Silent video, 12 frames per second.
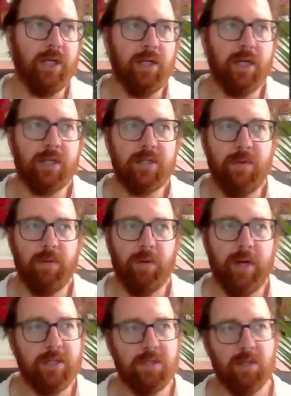the index of the
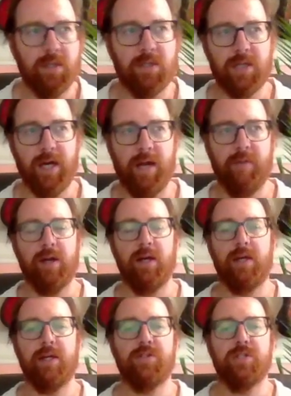array. So it's kind of an
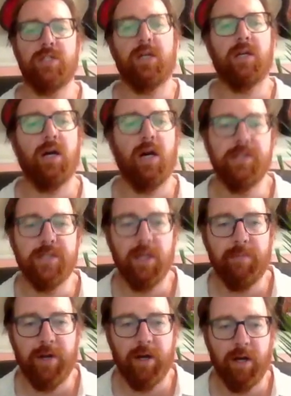interesting
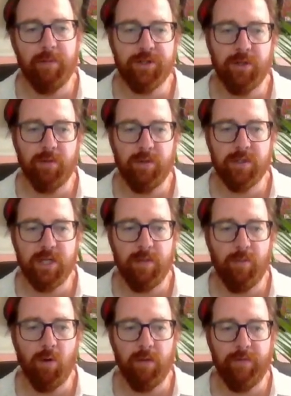concept there. I'm sure we'll see
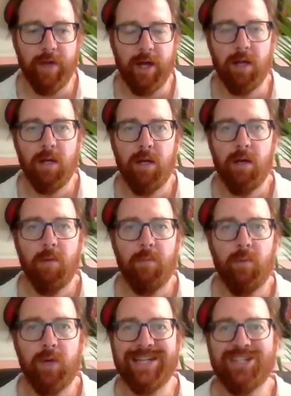more of that.
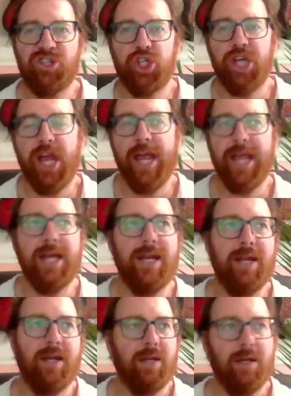We can
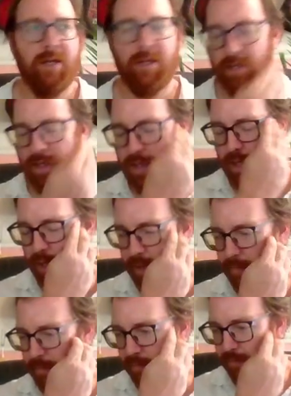chain
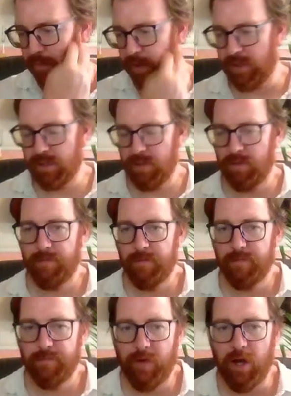different
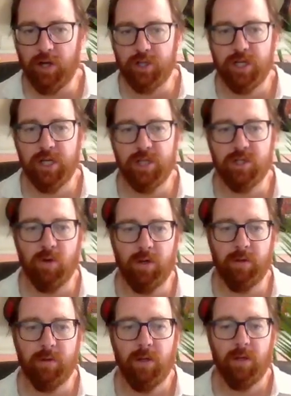functions
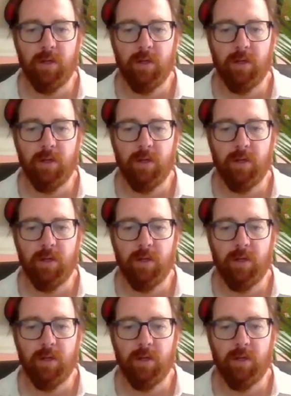or